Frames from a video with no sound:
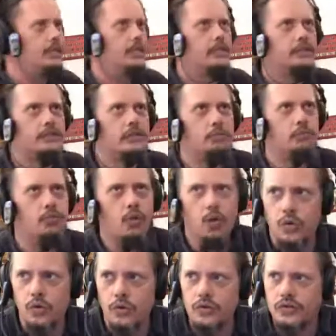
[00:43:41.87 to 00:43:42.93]
some
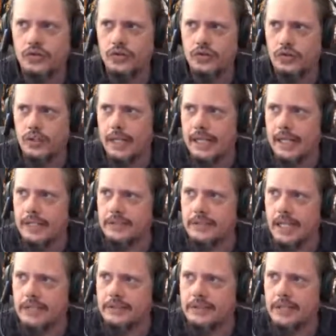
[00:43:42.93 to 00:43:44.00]
rolls. I guess
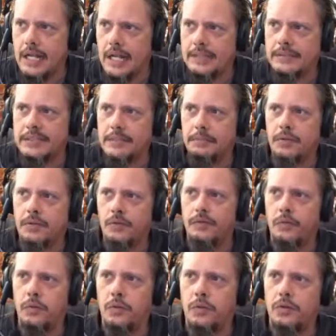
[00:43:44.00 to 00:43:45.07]
that's typical
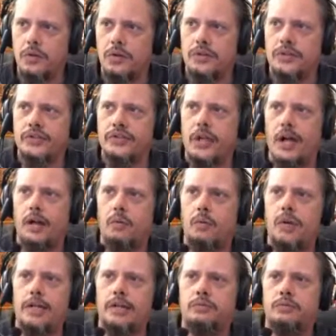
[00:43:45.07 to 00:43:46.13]
for the style.
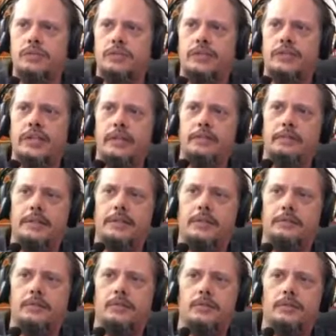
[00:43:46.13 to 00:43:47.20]
What else would you say would be
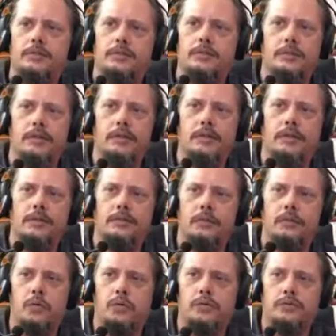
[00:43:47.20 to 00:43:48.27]
typical to be looking
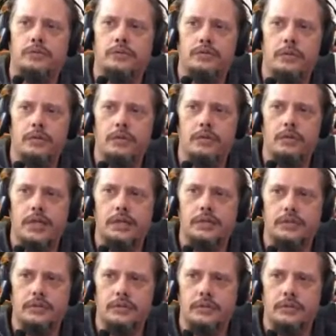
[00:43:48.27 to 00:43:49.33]
for to throw
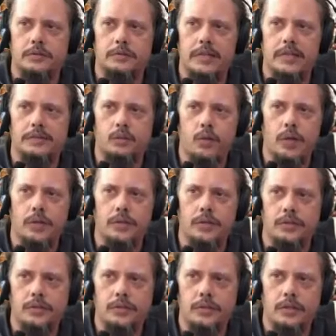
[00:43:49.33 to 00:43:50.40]
into your mix while
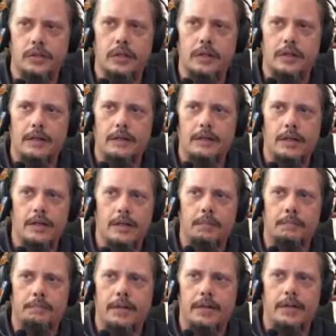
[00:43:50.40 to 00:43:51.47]
you're
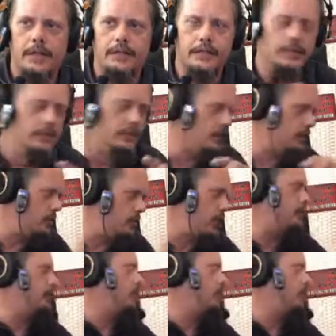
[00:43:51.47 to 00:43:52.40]
preparing, as you're